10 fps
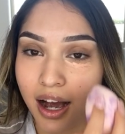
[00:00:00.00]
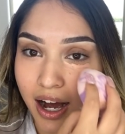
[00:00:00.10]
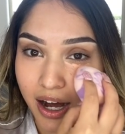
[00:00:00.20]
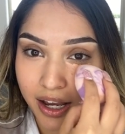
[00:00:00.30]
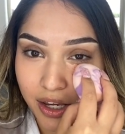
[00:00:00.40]

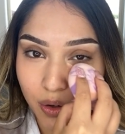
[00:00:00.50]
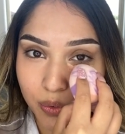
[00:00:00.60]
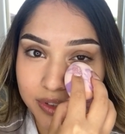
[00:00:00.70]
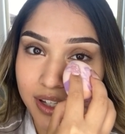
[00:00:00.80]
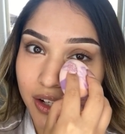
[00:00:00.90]
I
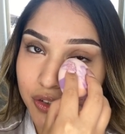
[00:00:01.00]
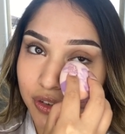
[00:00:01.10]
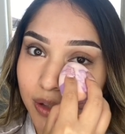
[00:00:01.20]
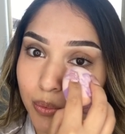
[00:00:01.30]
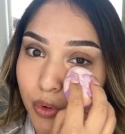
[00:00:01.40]
was
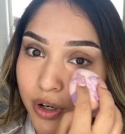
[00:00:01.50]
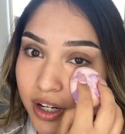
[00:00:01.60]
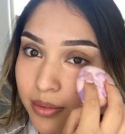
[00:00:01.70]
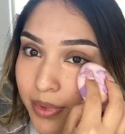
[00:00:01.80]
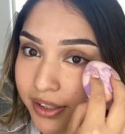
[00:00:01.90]
actually born
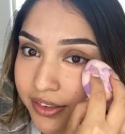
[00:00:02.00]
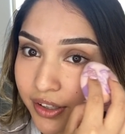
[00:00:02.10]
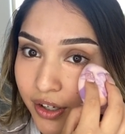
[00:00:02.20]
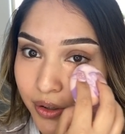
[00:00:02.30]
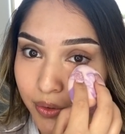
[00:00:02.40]
in
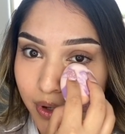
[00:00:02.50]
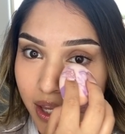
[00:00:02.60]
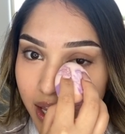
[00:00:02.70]
Mexico